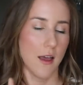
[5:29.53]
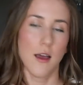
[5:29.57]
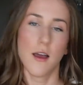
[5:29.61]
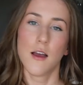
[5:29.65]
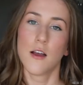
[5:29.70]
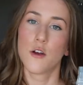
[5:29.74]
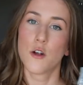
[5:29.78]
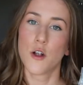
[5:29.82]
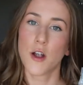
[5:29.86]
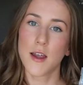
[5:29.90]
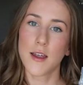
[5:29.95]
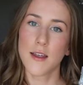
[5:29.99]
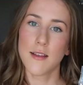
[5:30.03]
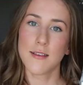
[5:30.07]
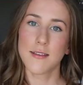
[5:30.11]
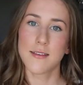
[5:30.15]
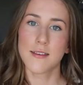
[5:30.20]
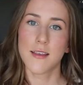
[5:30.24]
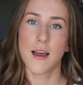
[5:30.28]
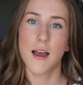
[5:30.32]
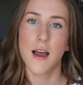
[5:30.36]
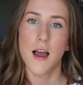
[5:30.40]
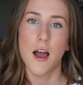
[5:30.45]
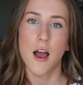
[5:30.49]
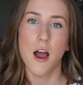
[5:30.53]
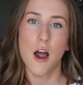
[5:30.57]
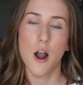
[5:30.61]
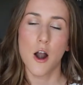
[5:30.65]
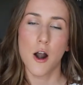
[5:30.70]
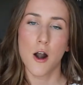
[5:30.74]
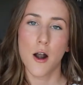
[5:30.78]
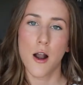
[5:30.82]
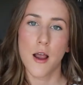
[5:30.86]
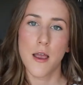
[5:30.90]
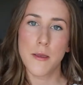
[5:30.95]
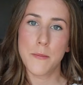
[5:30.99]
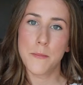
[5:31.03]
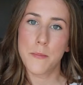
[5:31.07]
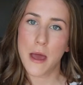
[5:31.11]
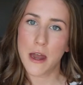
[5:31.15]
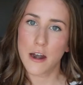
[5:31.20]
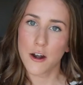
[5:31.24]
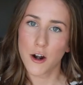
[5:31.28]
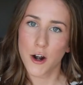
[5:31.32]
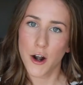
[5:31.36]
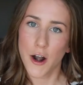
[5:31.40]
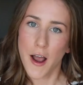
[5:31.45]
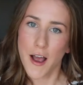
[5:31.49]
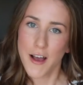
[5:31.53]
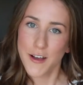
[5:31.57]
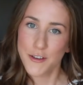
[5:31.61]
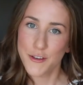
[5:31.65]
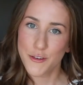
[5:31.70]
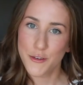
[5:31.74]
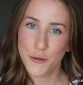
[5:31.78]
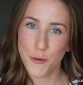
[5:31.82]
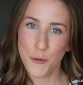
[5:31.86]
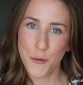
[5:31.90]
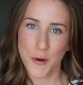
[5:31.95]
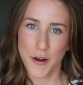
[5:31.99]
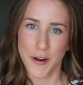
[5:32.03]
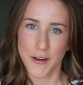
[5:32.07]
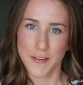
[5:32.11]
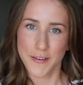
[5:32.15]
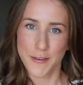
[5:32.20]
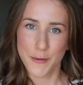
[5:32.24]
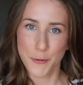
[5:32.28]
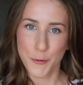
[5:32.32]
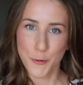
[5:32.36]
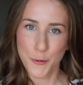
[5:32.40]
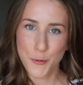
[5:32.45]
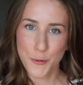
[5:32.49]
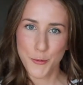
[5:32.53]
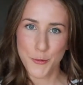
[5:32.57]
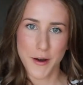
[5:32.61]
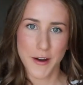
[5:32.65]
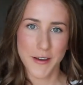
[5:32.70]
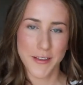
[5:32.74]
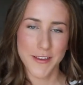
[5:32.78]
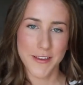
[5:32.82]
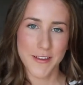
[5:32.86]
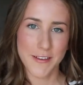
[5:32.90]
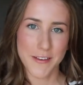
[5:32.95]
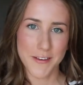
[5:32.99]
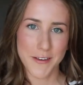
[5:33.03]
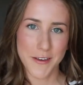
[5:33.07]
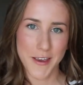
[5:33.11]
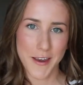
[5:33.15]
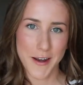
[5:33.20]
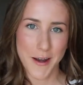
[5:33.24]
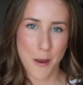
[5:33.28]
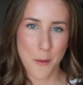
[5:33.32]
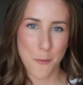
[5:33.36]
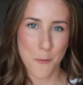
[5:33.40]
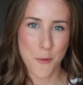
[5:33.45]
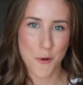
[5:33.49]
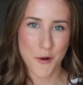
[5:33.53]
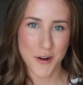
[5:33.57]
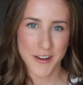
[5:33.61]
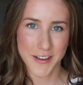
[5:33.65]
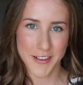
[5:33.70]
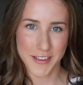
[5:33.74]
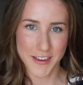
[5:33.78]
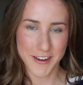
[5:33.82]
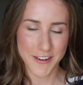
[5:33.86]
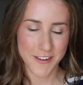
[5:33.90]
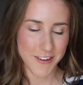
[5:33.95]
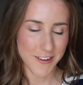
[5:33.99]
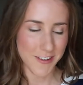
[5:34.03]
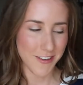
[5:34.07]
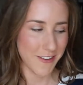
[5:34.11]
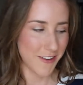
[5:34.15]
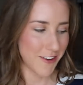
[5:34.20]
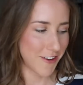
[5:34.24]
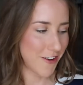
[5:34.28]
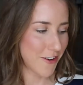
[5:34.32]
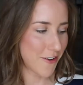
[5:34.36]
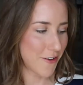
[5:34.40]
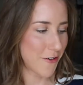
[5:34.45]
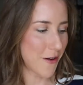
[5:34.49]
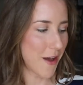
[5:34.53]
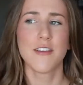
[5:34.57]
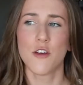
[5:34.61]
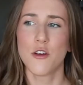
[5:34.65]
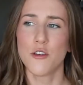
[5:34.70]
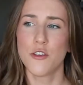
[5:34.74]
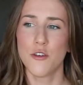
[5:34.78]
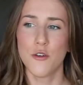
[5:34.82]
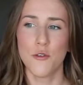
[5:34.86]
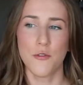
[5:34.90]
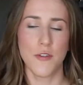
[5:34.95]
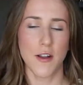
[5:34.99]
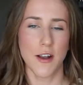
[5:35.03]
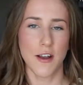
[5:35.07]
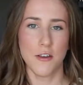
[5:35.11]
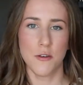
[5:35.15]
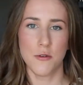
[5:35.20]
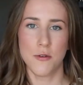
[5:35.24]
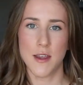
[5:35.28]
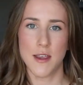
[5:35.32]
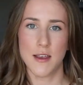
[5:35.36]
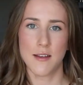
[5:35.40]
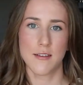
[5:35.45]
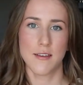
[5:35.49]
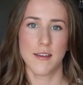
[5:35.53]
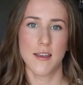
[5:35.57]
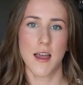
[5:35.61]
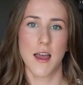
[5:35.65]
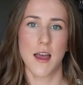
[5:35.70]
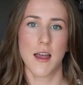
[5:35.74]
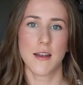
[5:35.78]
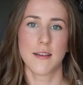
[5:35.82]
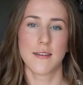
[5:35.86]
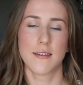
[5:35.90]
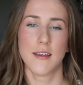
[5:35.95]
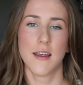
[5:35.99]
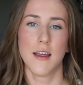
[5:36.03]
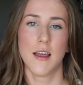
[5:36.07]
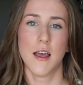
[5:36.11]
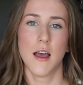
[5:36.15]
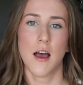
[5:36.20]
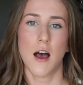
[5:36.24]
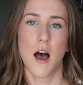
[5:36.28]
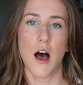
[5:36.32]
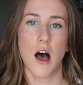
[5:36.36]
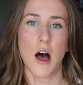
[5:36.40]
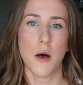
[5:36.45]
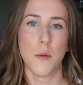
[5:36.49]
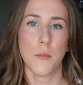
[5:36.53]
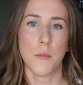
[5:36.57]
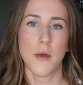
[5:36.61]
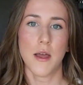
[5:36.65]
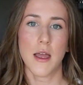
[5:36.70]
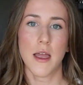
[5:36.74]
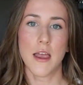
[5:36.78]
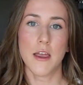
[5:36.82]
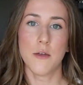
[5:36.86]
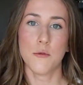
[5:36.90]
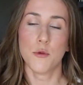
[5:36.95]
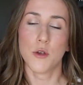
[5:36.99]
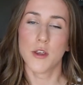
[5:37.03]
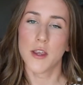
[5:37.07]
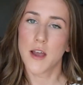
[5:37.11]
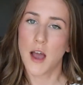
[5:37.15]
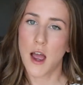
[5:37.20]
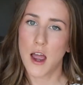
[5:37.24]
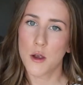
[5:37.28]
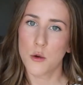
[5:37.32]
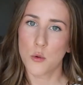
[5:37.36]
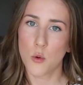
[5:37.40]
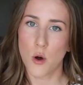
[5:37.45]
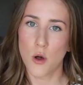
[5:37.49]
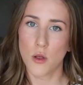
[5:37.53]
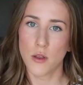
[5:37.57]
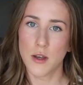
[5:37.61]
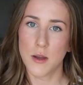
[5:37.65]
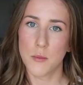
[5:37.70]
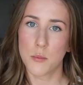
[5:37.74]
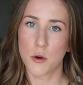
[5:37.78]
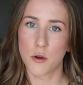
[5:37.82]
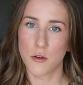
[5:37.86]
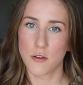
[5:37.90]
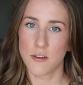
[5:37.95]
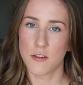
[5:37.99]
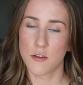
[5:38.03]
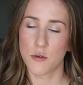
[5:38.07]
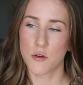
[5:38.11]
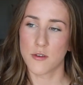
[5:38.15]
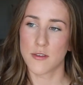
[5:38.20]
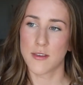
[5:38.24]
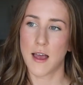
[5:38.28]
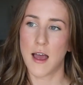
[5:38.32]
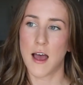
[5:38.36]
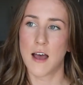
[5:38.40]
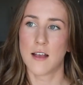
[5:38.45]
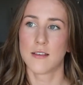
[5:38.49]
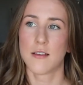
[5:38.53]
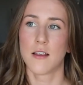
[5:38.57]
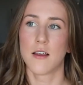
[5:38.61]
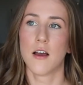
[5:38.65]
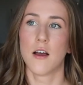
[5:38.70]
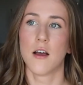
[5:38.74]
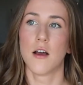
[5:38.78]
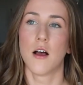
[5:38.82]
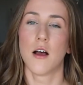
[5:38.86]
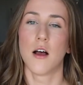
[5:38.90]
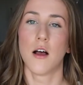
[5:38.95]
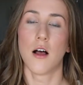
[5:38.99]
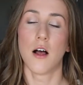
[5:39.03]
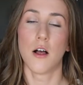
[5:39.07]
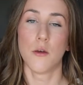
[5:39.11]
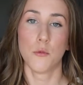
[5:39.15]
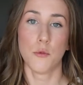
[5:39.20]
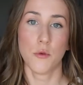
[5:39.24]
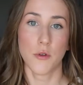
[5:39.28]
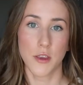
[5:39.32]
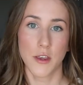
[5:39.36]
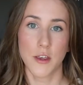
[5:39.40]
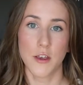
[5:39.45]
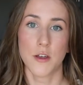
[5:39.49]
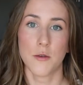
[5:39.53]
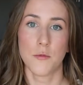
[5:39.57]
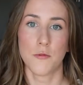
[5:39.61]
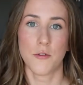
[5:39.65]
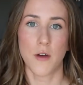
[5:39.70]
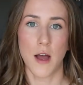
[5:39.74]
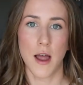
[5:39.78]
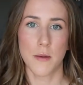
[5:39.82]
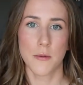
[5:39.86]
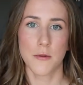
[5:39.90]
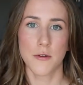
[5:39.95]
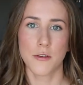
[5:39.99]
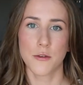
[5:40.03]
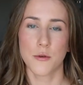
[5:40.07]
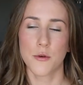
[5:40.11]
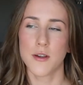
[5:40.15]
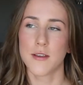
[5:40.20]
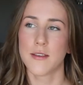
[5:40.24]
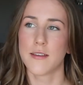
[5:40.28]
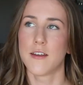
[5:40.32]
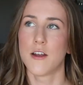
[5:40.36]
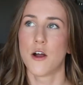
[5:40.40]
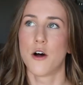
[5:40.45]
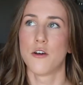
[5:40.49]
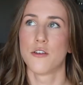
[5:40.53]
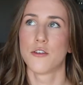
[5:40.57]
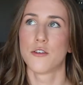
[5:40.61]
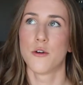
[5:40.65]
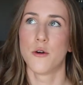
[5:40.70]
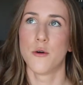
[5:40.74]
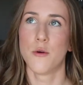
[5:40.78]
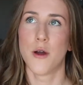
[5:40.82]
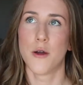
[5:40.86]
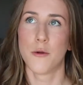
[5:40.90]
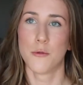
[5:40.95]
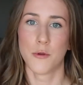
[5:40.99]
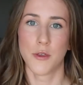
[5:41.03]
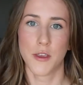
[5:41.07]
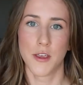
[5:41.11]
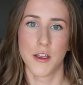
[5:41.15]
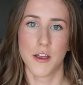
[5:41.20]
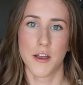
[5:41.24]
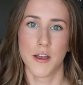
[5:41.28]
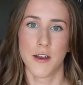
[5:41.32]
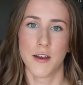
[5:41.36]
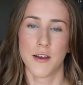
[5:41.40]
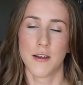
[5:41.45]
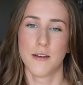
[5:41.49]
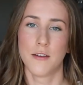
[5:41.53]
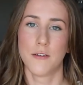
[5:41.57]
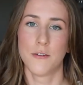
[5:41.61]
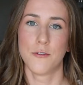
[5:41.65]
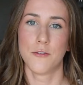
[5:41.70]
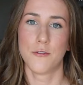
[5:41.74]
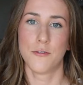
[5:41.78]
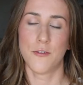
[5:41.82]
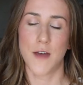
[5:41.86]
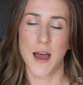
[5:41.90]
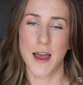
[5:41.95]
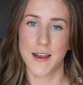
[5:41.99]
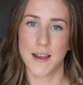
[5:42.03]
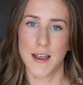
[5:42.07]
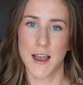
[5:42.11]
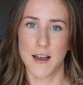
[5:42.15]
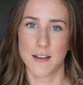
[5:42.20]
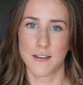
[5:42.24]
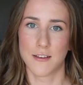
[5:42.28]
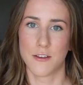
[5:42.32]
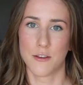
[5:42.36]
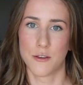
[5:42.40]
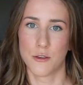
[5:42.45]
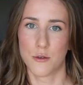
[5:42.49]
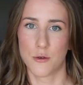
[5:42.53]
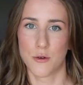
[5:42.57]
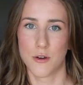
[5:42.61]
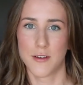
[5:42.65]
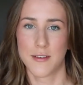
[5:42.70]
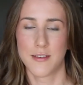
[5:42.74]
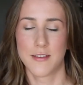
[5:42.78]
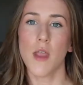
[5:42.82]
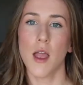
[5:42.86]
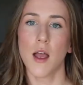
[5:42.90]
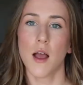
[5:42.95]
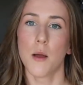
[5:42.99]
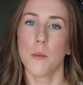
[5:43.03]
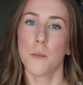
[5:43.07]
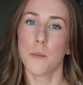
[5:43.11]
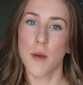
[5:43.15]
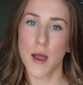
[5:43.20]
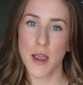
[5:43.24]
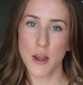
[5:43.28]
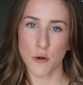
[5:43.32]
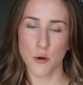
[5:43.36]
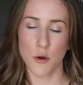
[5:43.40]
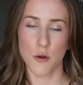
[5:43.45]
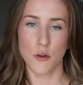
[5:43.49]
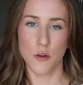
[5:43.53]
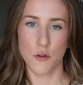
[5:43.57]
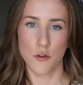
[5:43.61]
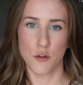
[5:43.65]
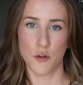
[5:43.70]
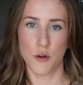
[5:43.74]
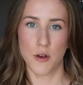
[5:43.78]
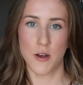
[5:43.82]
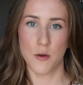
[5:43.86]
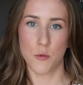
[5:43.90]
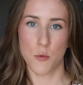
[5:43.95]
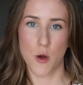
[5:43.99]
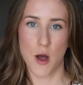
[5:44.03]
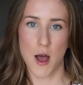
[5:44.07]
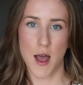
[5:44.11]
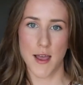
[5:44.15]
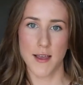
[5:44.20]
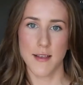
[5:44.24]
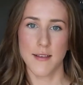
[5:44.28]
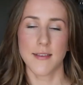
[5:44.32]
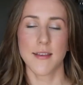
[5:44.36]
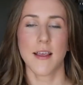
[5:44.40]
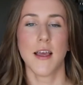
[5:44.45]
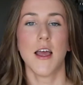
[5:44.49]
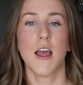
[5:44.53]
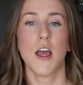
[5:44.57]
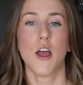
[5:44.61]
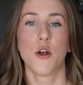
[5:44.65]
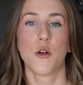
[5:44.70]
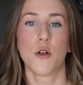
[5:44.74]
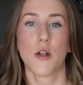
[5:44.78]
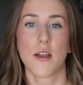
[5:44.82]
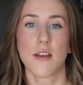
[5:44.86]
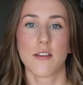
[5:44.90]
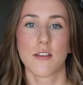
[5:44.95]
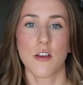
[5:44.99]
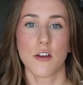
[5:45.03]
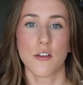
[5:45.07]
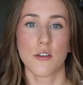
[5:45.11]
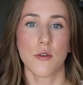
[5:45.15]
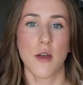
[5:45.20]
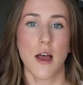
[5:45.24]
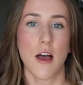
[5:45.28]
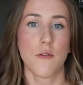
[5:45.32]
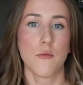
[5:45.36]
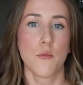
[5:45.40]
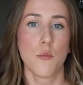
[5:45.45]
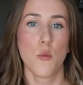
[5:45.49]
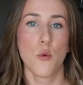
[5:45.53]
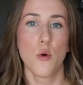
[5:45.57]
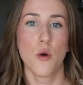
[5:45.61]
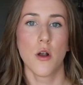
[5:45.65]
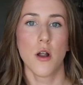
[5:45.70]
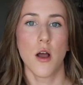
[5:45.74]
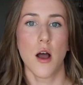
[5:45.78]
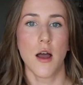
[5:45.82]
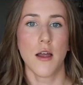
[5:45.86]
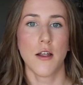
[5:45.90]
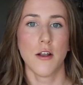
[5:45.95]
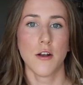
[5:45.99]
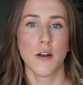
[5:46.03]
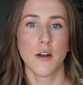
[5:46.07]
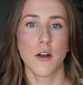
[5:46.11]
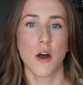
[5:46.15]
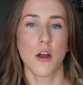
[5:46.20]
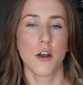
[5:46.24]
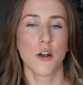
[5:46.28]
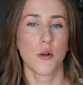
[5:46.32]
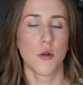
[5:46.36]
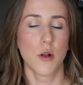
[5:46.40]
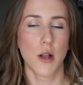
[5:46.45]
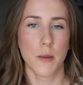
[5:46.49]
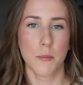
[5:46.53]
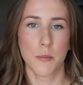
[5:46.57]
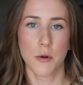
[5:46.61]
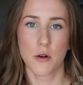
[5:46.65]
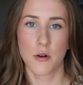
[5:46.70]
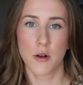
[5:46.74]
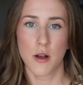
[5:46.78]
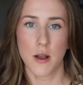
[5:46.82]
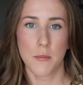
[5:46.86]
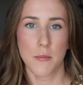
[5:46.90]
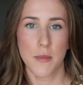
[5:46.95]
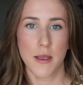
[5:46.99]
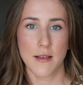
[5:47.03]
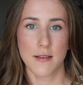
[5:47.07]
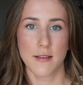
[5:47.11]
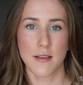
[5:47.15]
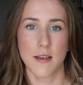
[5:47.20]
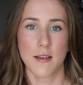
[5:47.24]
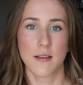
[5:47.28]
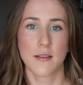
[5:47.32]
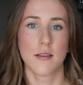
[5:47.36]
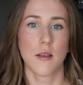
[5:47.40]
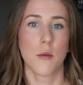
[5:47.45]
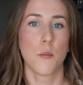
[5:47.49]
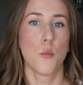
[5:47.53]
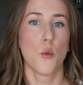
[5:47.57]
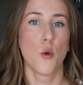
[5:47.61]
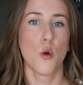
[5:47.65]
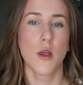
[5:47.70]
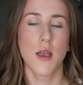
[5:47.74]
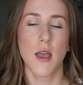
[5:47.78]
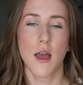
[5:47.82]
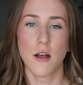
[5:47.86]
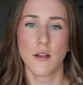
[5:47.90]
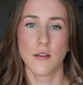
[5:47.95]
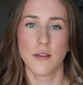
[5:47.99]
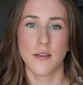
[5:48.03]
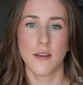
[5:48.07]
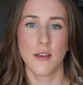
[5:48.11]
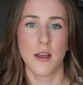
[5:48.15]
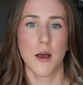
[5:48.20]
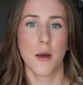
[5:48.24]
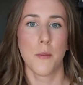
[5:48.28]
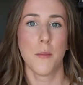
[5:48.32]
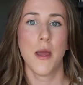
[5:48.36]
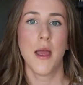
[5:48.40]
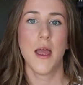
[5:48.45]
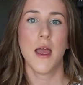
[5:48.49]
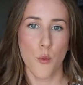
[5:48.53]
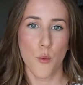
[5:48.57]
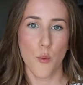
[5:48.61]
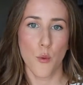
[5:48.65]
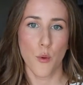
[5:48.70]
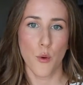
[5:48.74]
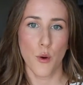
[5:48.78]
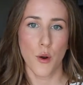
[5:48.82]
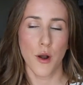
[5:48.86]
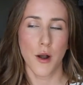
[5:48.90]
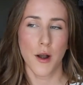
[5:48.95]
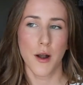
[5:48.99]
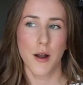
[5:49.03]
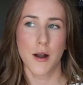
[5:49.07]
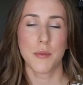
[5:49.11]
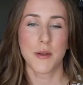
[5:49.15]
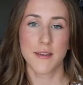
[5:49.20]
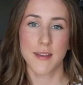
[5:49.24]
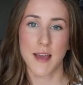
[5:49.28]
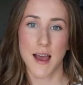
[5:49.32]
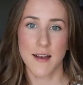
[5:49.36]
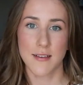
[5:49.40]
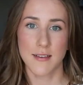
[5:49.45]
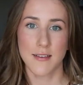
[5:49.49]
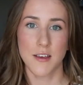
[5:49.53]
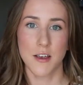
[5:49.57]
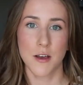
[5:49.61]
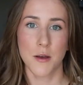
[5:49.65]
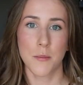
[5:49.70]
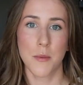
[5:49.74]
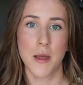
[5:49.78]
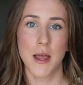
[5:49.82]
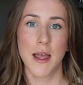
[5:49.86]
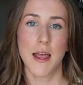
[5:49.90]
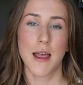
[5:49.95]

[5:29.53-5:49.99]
Crickets are a better source. Ooh, are these looking more delicious to you? It's also very unique to get um, a really high quality protein source that has a really good fiber source and also a really good fatty acid source. Micronutrient wise, crickets also have more iron on a gram per gram basis, more calcium, more potassium